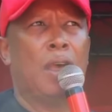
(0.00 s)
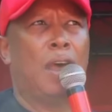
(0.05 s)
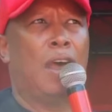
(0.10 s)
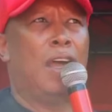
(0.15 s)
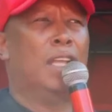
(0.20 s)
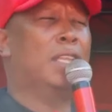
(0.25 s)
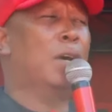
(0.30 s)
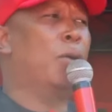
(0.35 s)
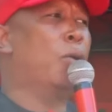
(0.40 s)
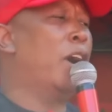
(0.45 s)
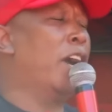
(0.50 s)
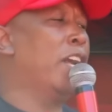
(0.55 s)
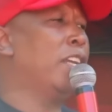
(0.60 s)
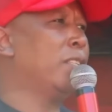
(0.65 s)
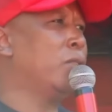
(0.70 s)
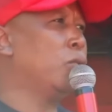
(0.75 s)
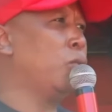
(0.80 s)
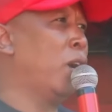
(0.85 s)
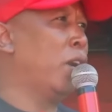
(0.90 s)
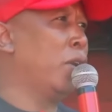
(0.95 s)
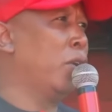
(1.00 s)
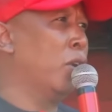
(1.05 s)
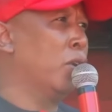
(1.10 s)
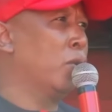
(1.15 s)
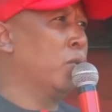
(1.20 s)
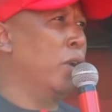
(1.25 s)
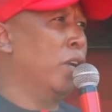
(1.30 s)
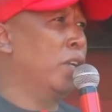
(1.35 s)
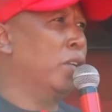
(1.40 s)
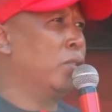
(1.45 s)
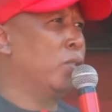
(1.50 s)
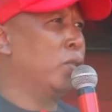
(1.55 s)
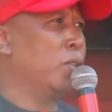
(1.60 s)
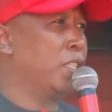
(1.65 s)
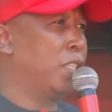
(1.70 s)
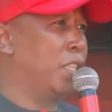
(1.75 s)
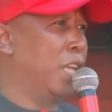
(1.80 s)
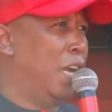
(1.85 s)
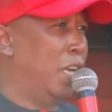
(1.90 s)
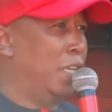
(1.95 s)
Otherwise, we are not going to
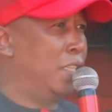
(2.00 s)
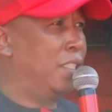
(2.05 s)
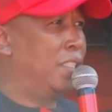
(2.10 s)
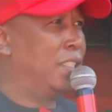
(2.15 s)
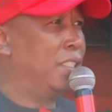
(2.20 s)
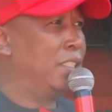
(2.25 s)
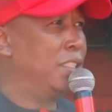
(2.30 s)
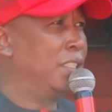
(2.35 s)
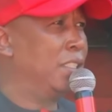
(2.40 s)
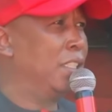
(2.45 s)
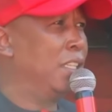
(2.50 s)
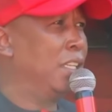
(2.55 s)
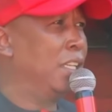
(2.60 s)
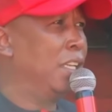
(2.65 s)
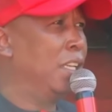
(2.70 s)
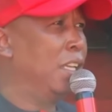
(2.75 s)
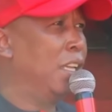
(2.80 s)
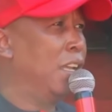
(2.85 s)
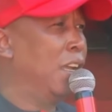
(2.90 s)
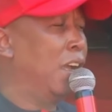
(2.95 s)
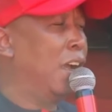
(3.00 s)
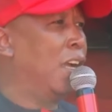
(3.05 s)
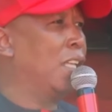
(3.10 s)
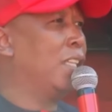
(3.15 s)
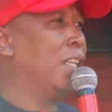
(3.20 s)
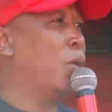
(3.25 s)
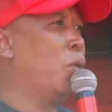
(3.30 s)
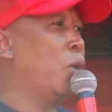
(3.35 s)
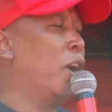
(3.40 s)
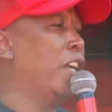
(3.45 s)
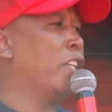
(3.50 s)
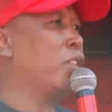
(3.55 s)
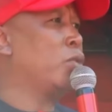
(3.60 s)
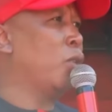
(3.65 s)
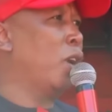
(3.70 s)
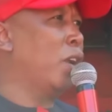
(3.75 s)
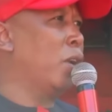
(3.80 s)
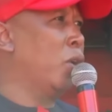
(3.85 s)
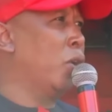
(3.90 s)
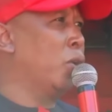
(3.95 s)
start. Otherwise,
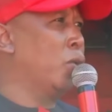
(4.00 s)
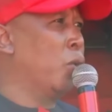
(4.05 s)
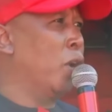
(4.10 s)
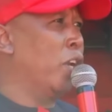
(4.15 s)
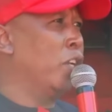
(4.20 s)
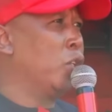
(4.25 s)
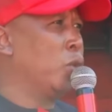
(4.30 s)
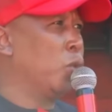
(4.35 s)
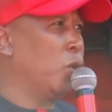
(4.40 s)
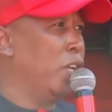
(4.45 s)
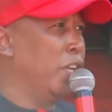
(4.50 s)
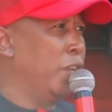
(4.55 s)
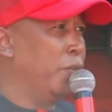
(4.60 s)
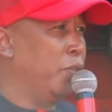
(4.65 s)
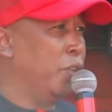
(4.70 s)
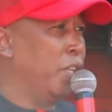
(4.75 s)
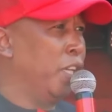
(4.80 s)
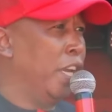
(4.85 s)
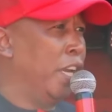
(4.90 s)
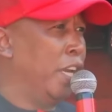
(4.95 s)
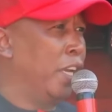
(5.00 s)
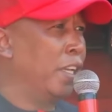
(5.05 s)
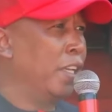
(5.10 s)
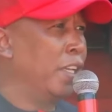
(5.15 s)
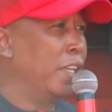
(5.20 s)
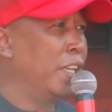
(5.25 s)
we are not going to live here.